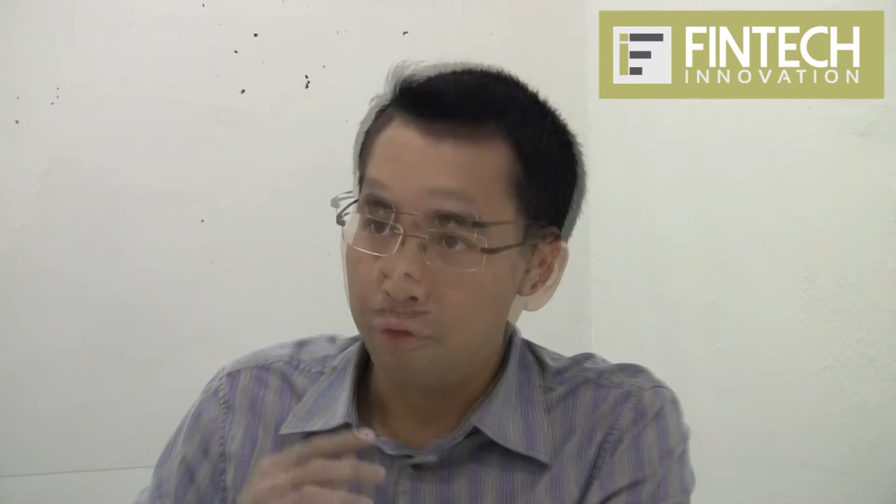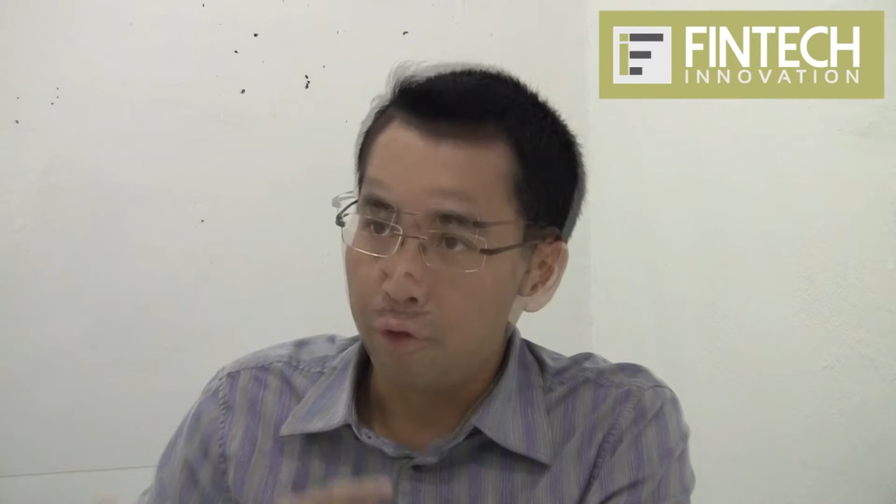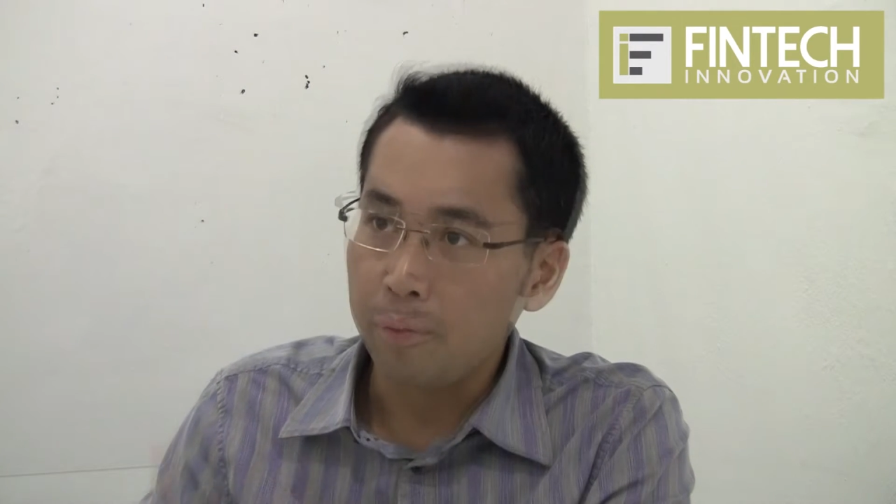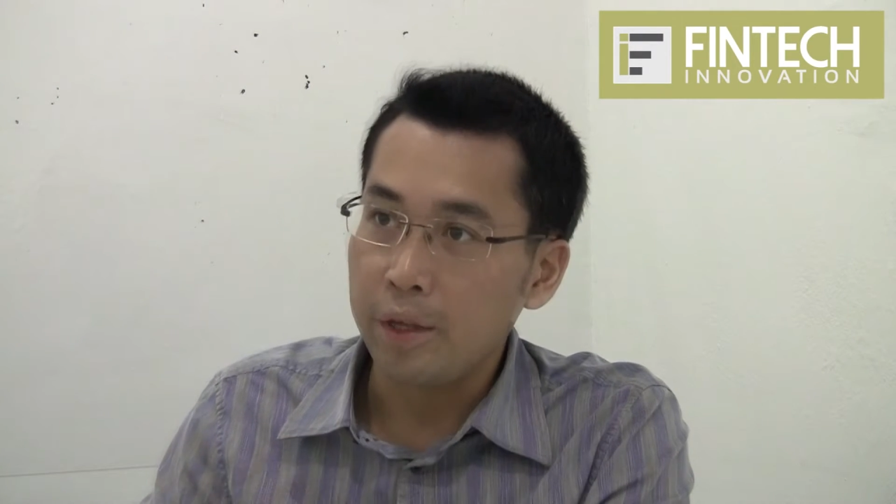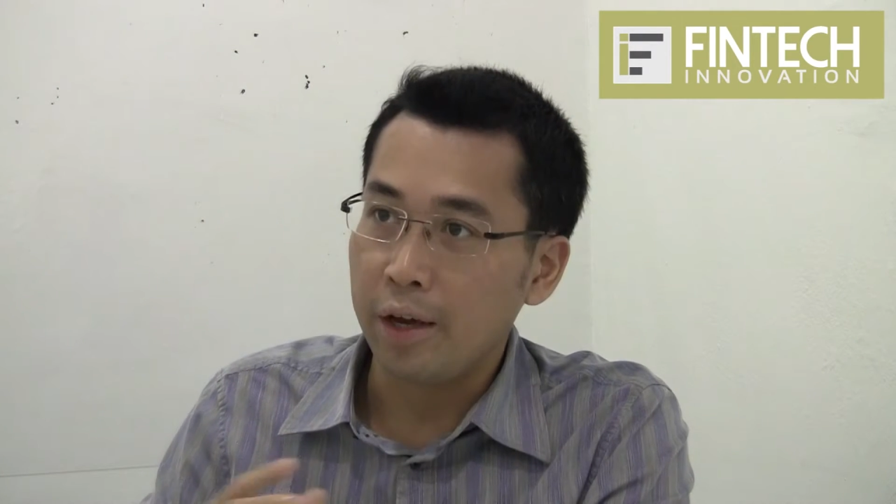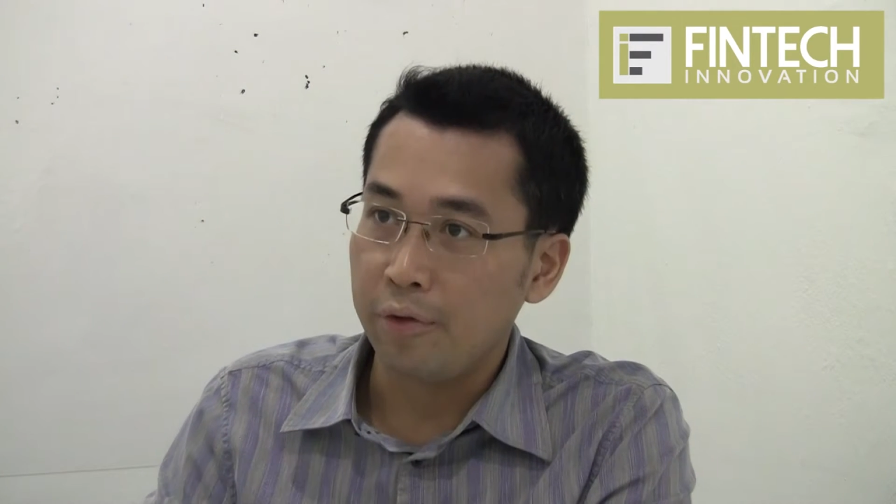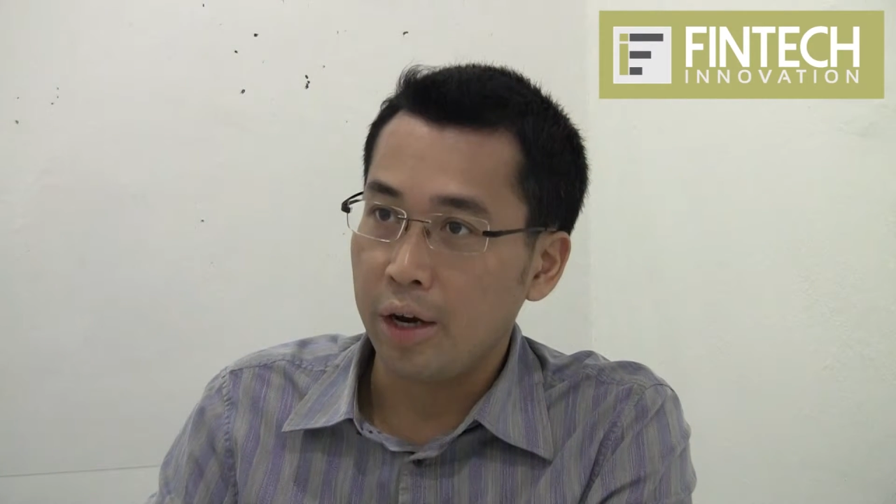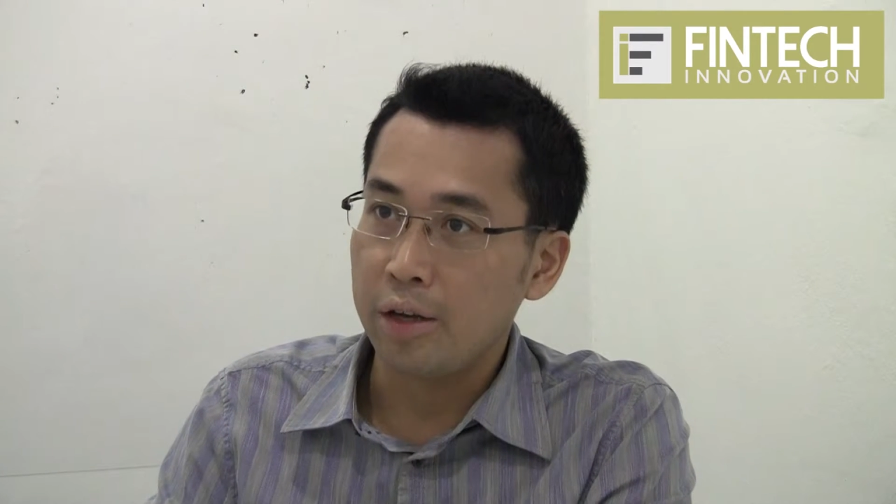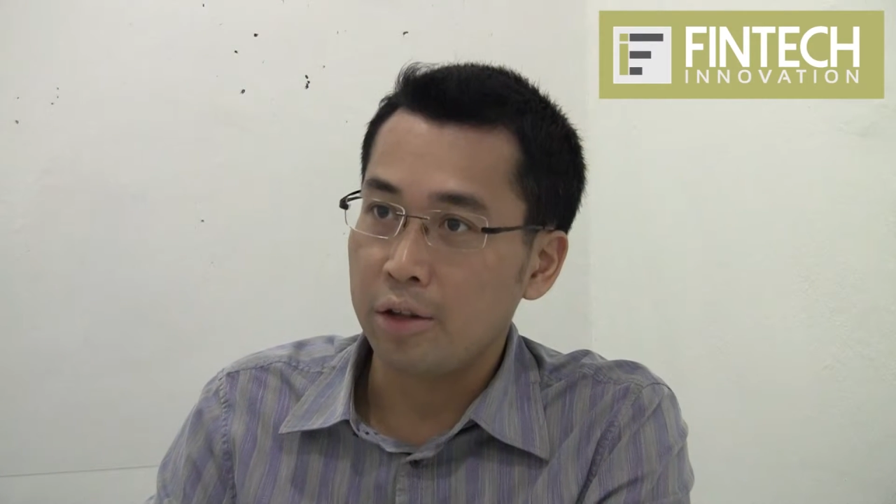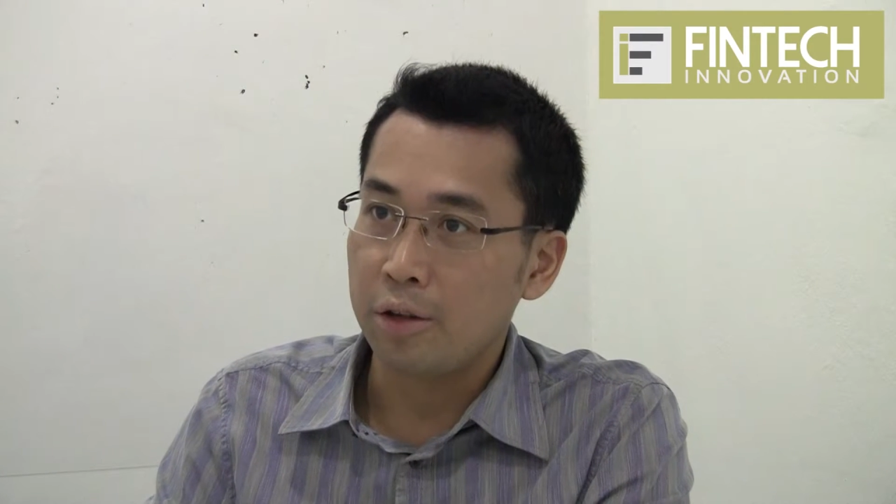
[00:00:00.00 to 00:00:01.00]
from the
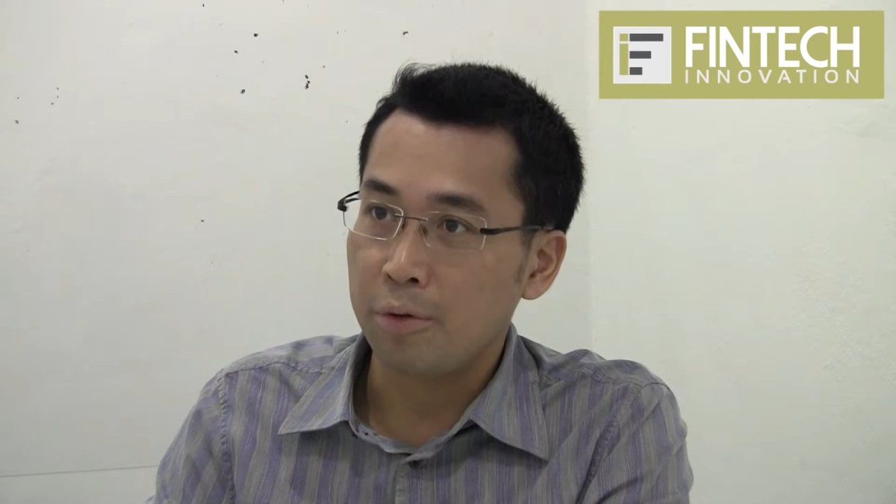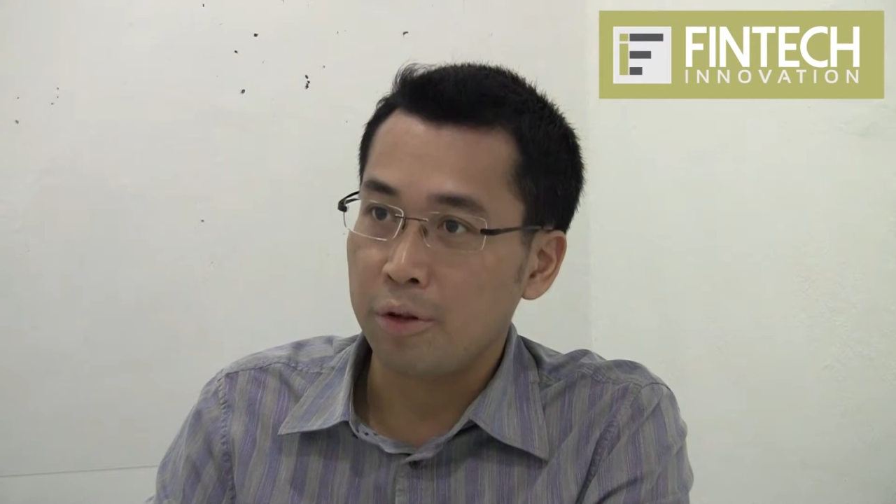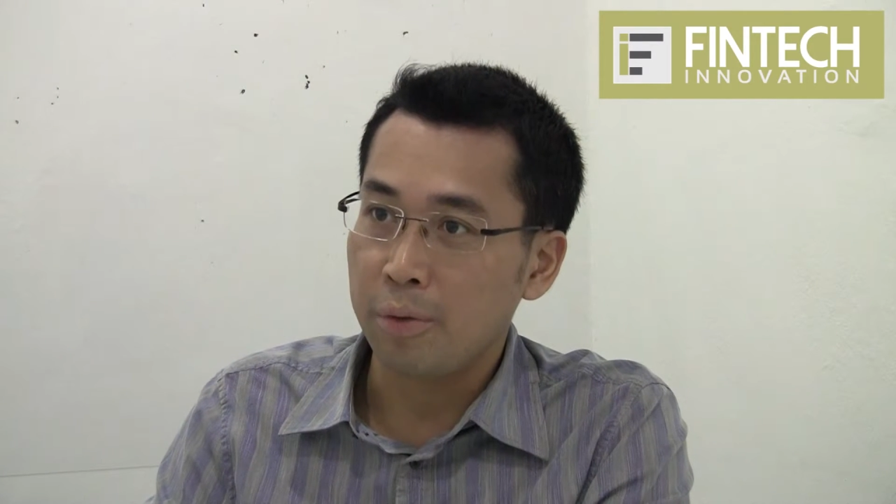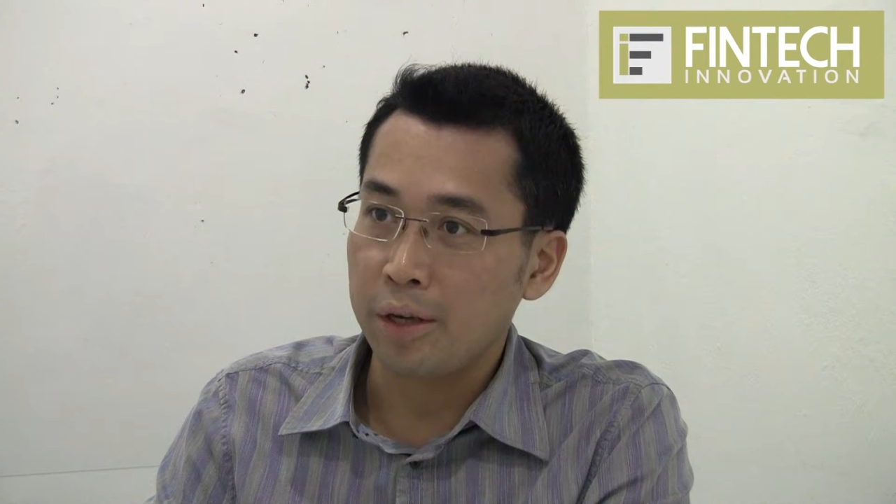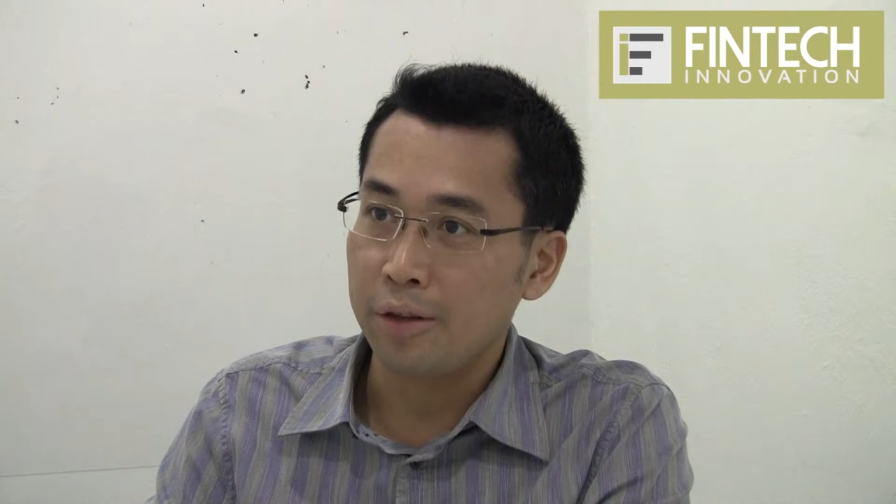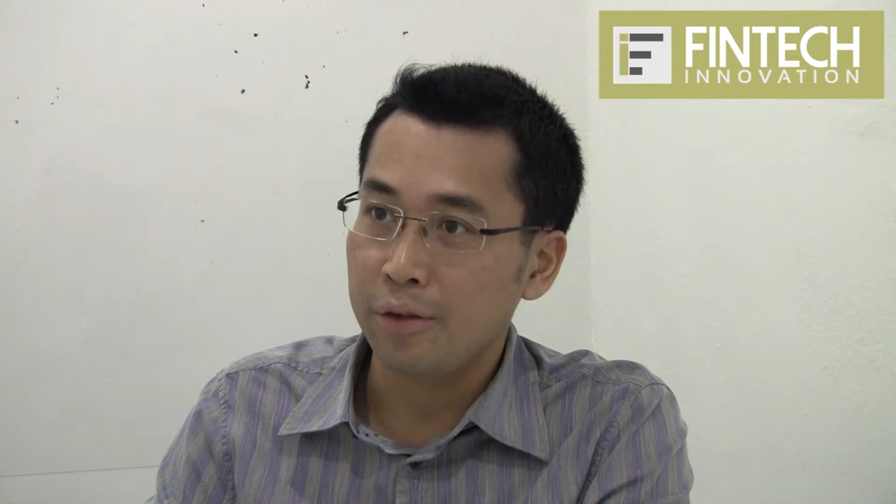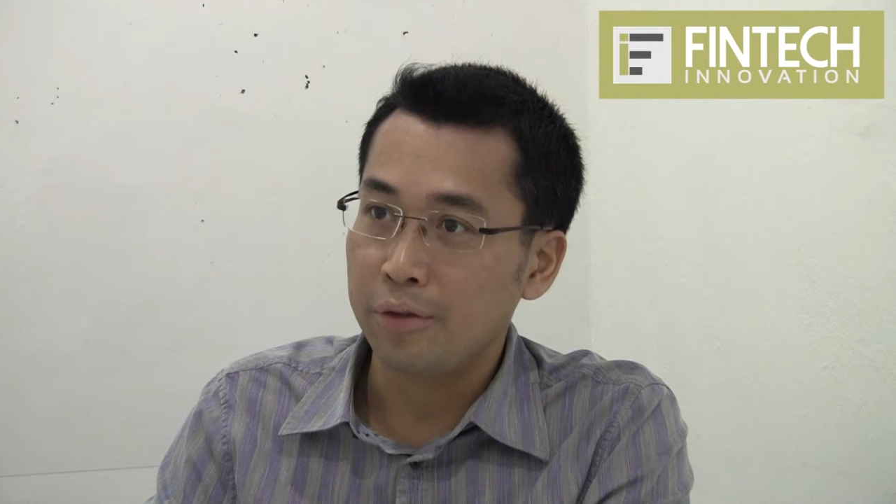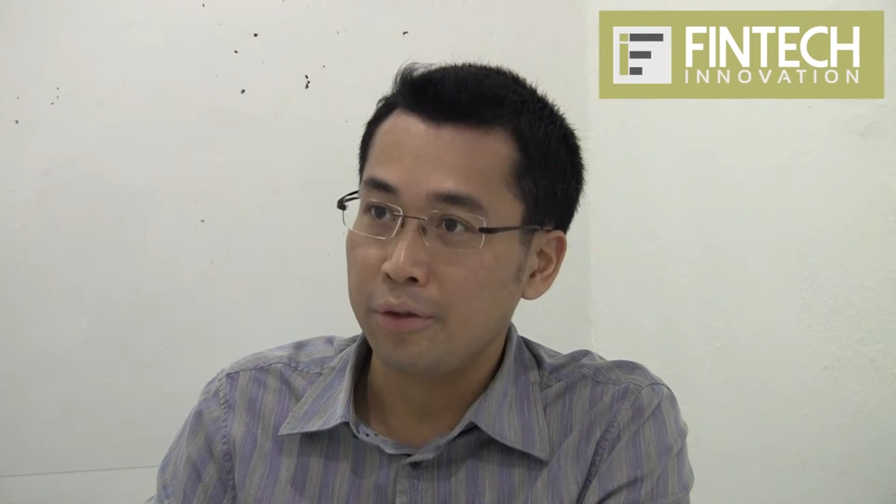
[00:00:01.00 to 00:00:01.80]
advisor's perspective,